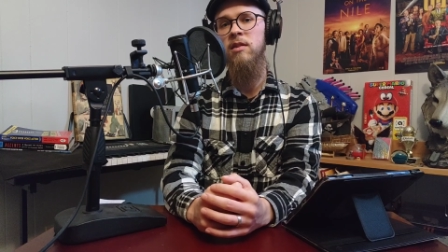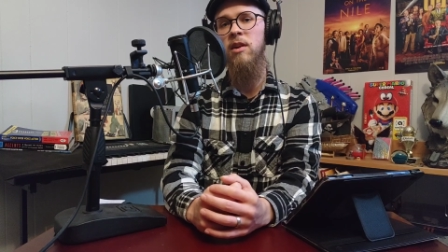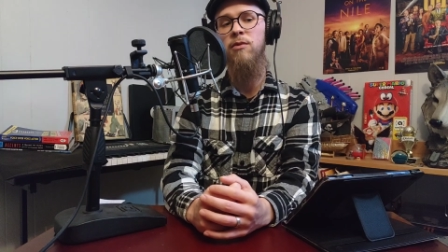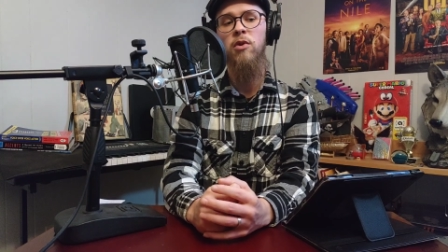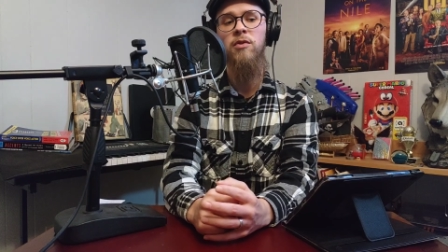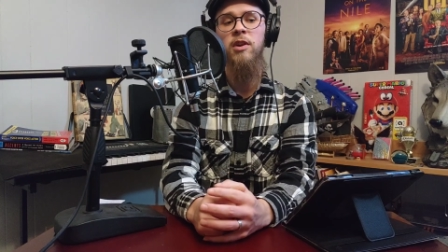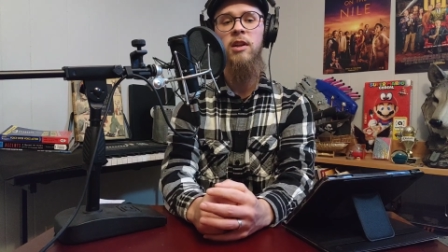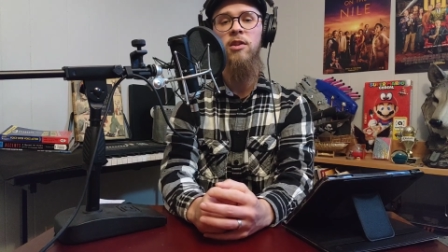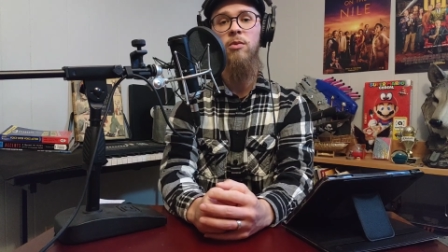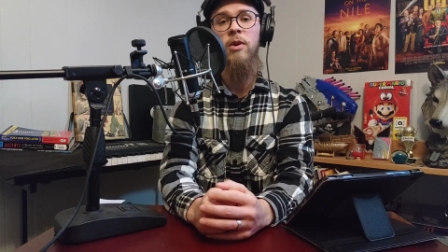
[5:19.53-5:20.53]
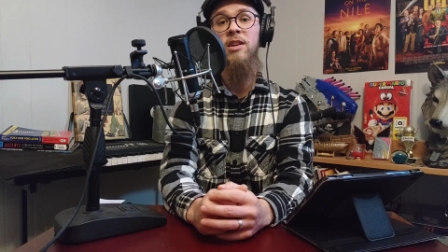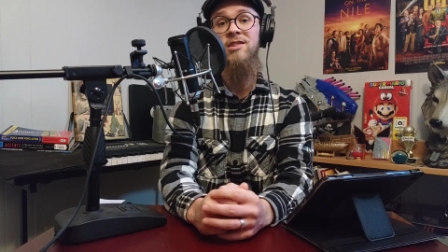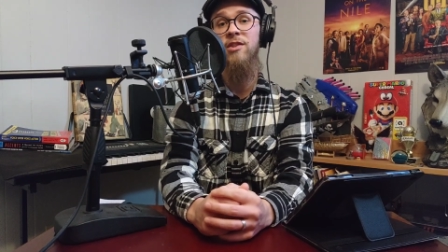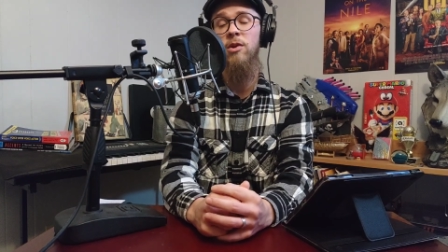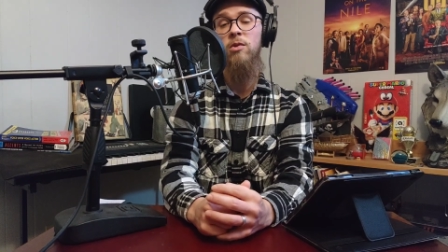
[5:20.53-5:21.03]
they forfeited the
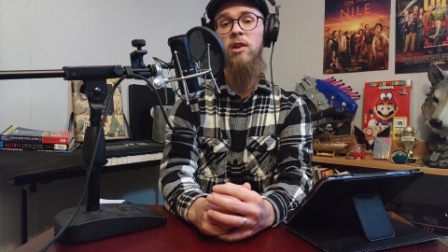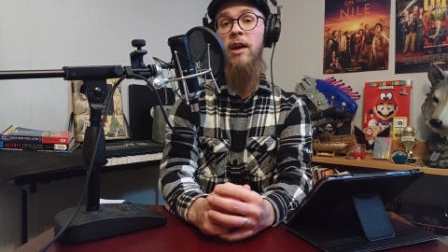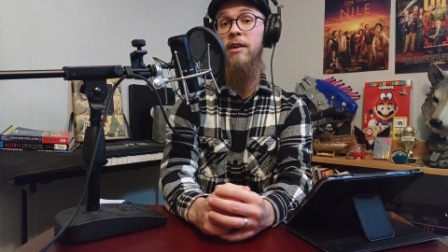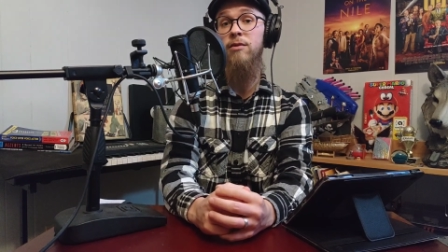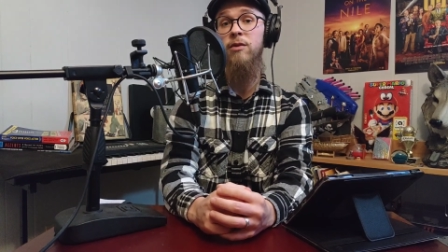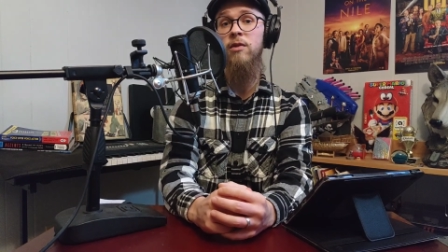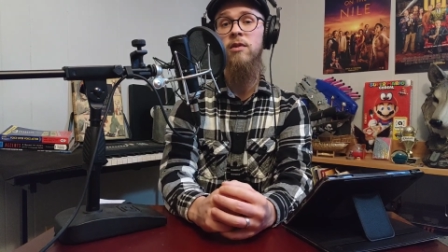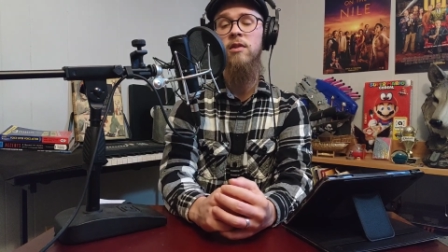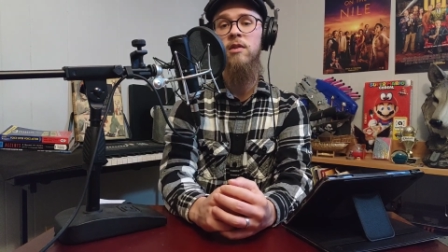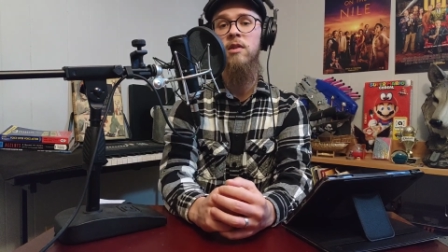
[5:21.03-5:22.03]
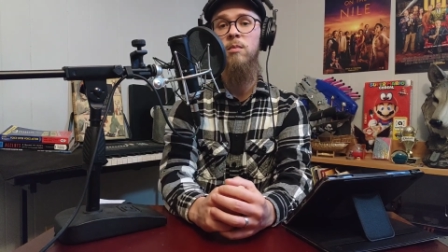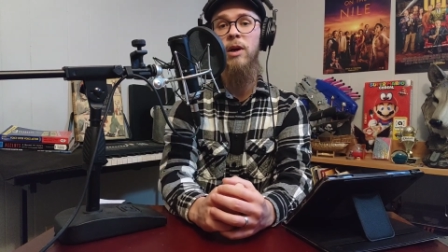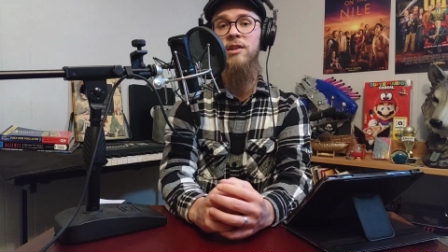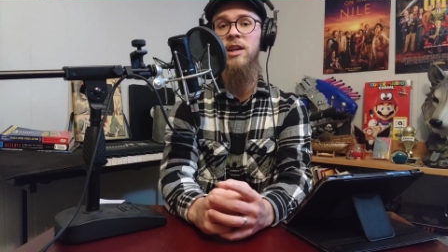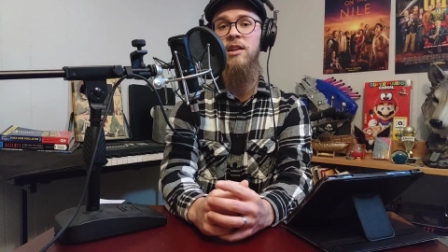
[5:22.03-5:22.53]
right to their own life
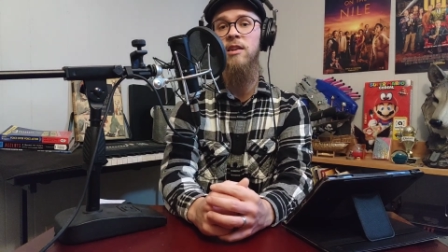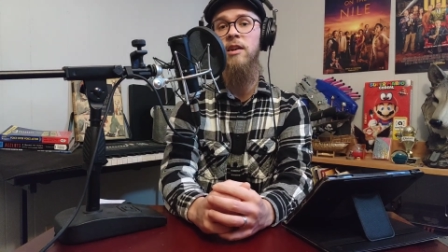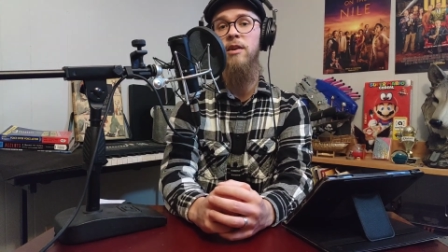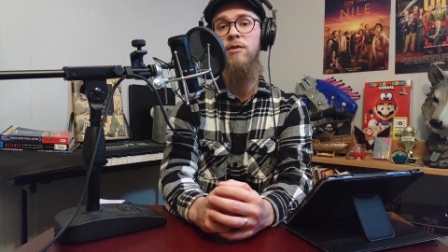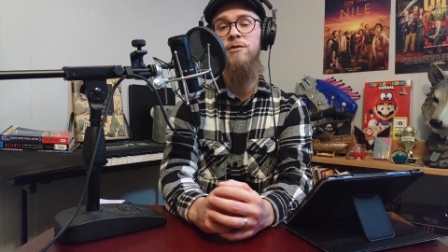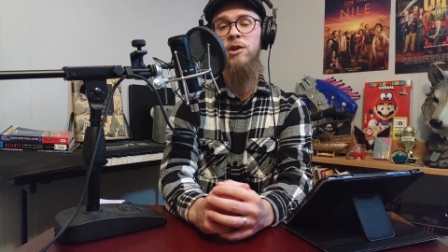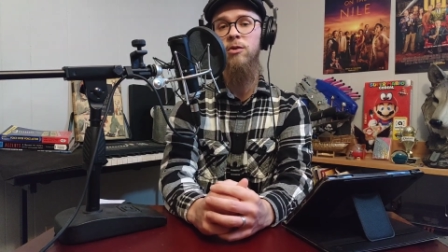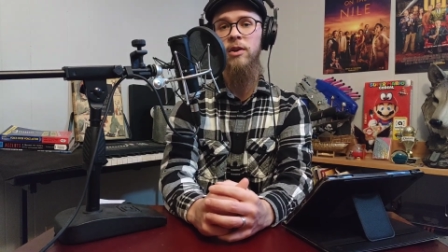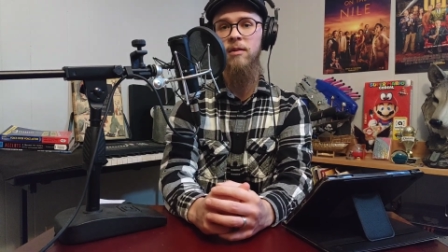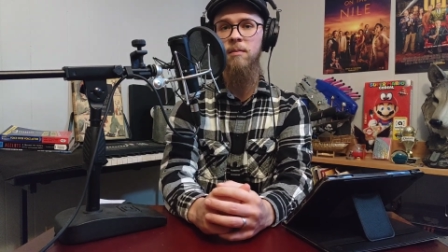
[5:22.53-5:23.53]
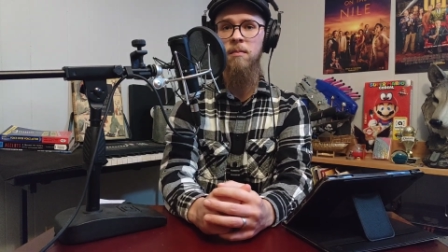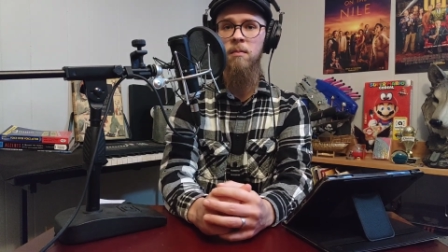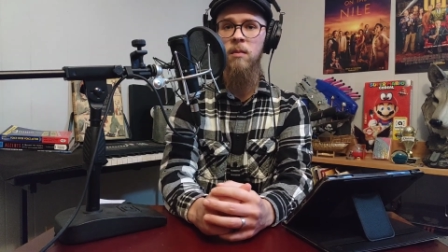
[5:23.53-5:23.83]
by taking the life of children